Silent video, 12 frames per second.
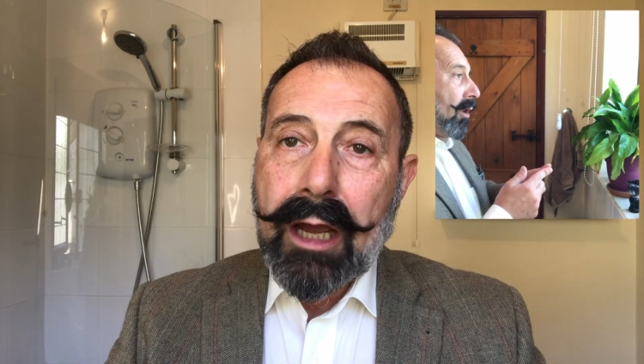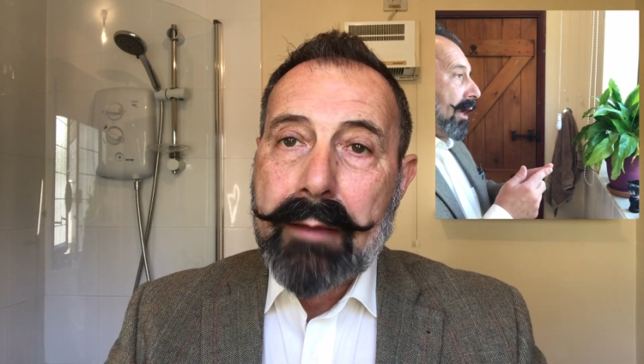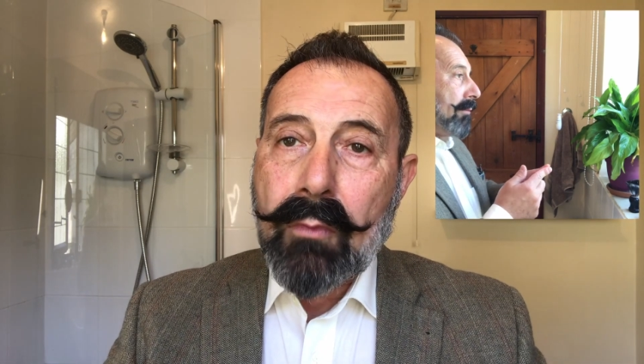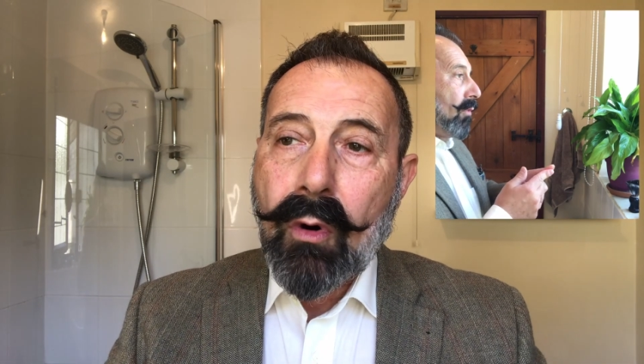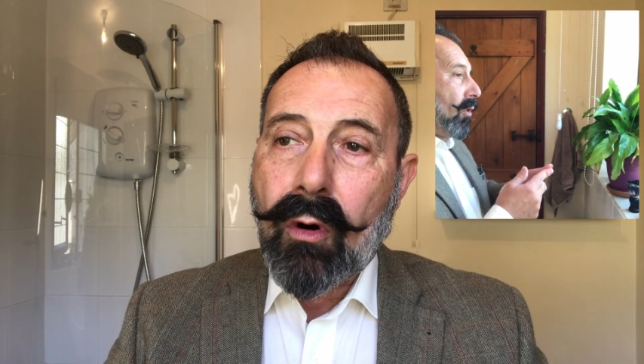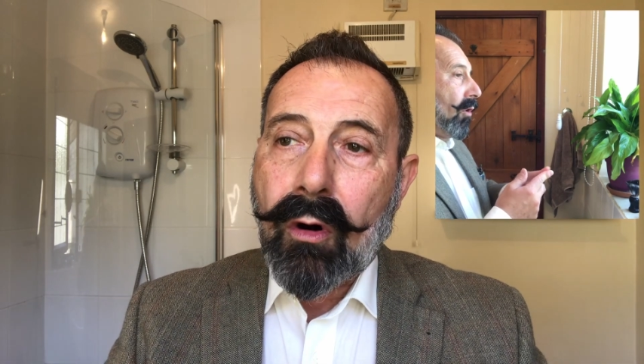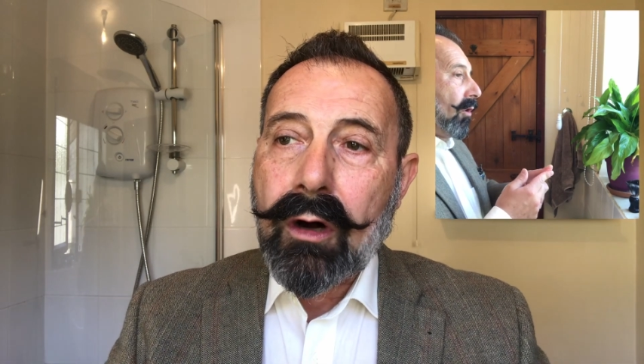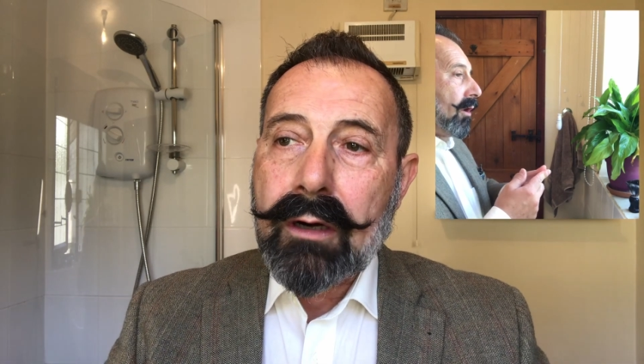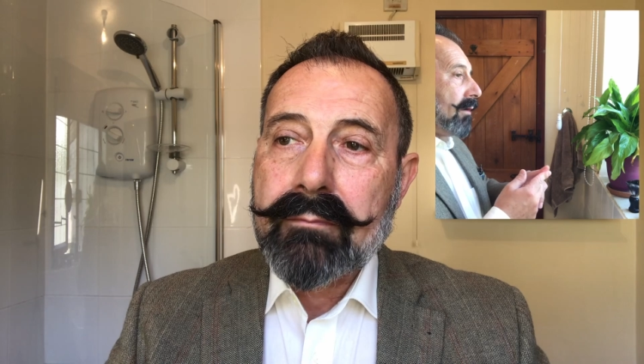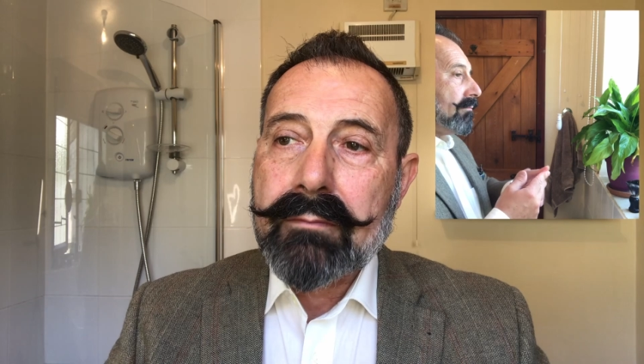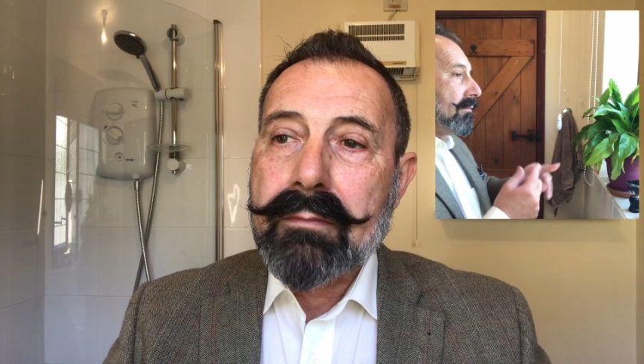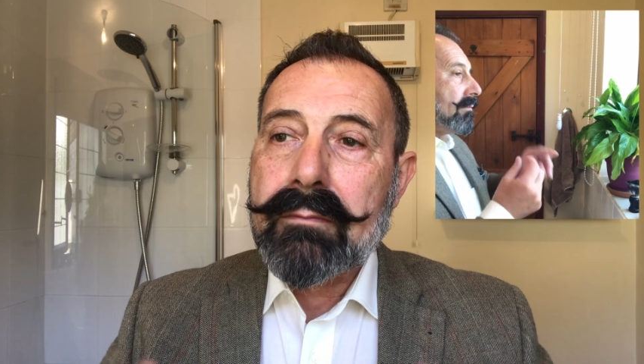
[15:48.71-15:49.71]
more
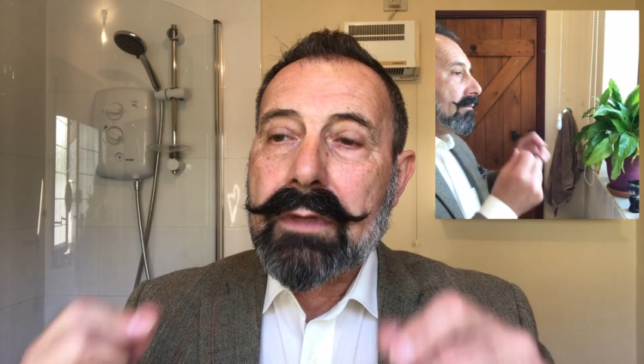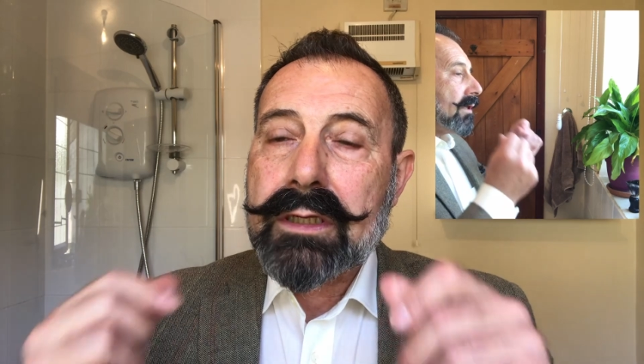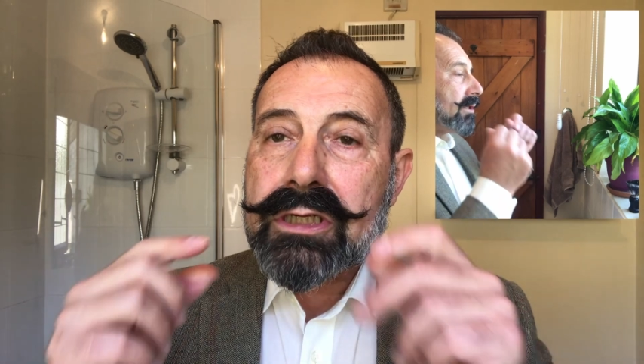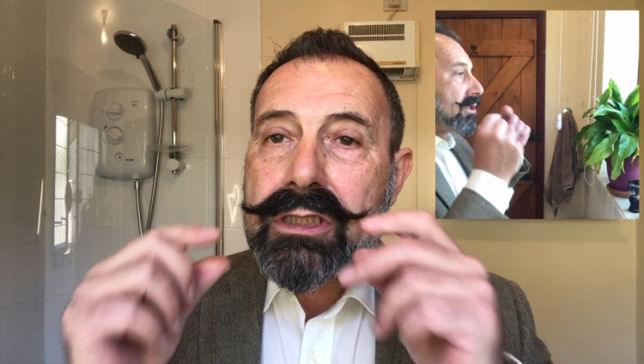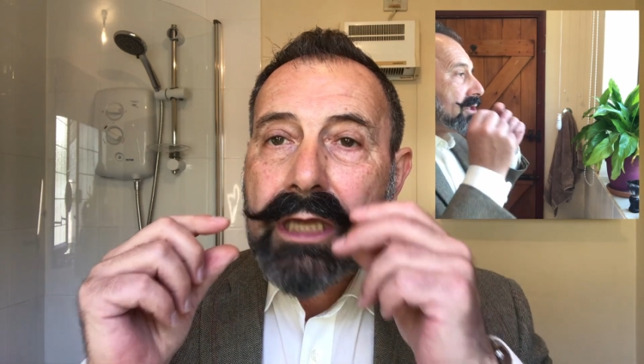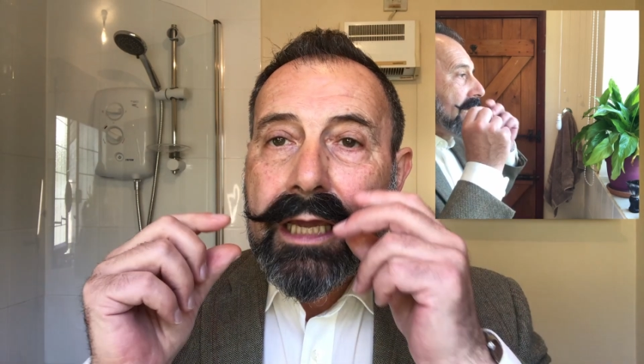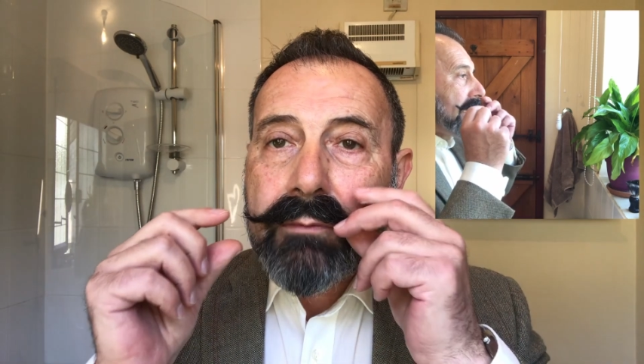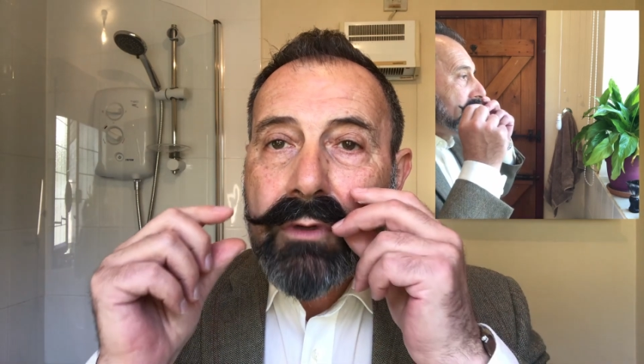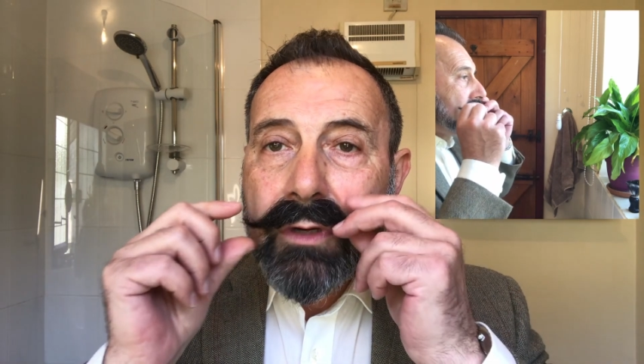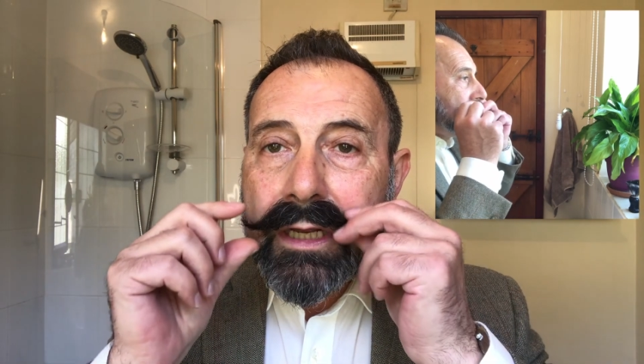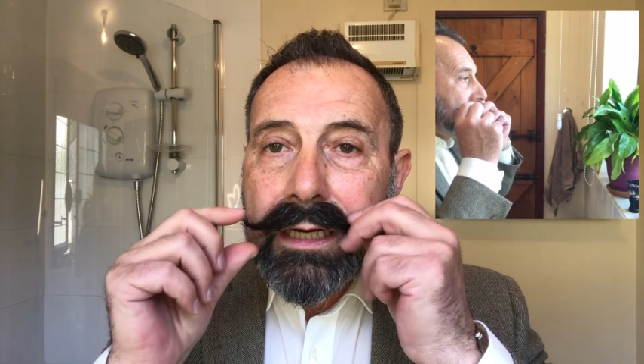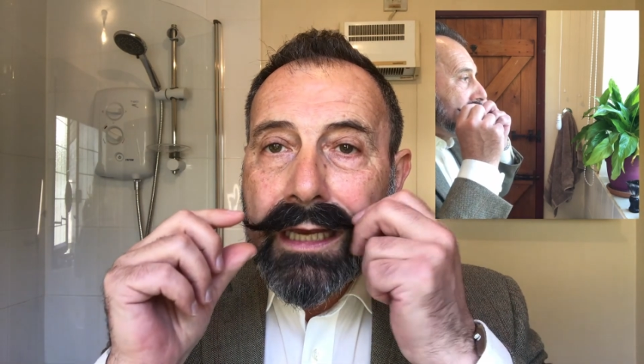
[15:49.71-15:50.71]
and just keep
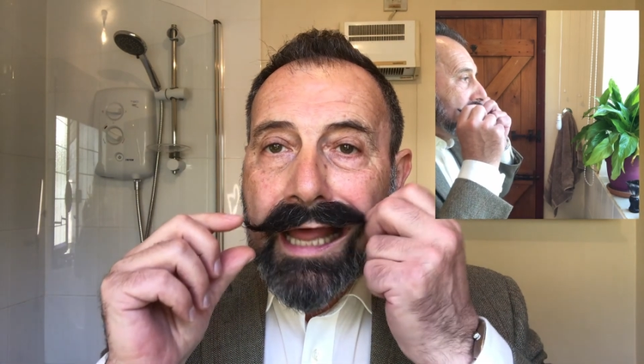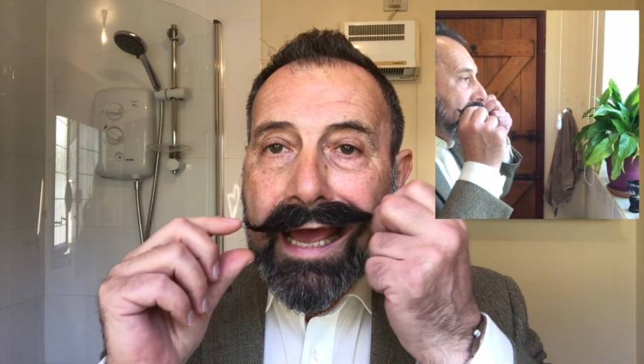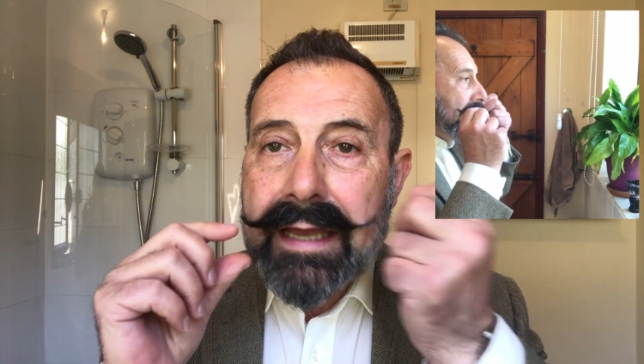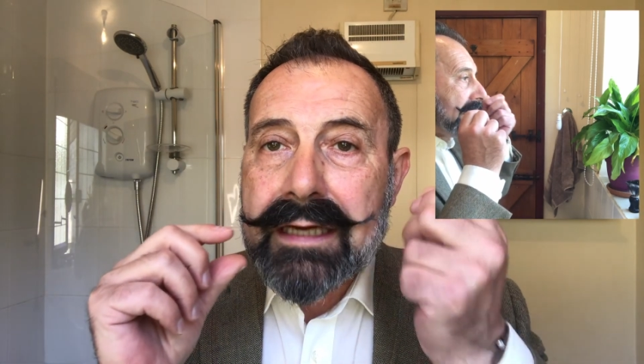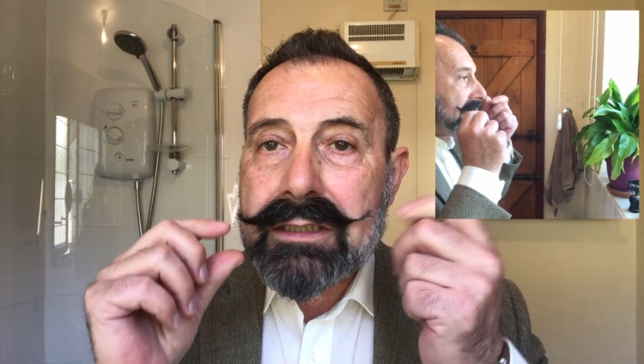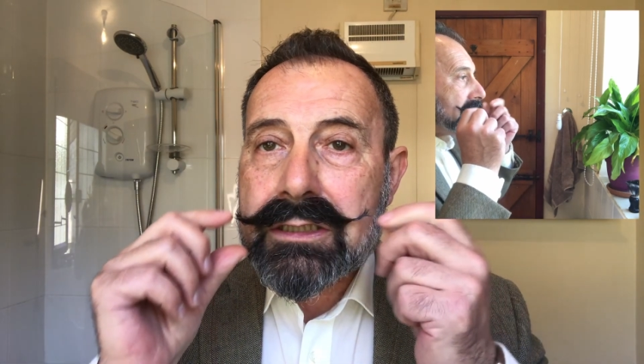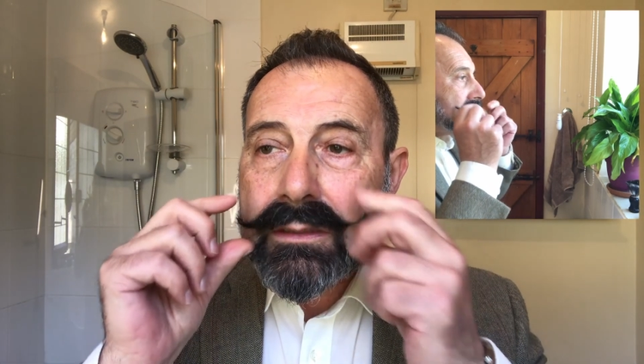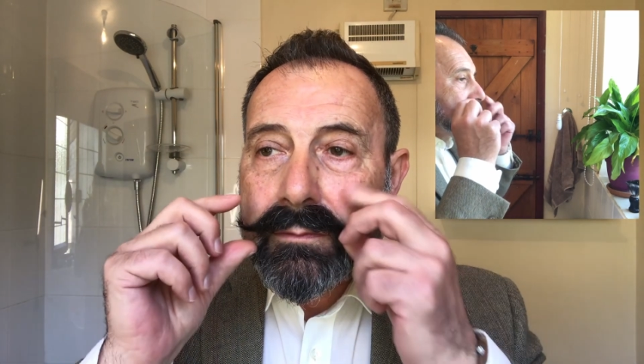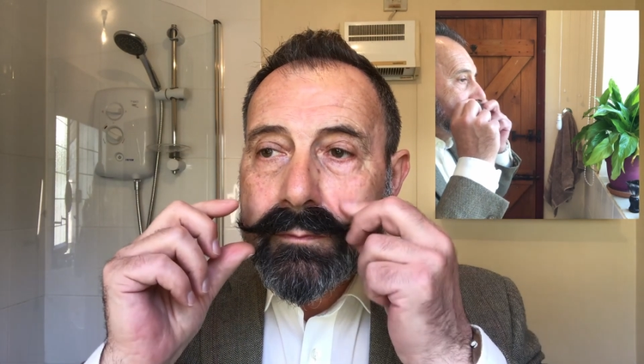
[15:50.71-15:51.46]
doing it in layers.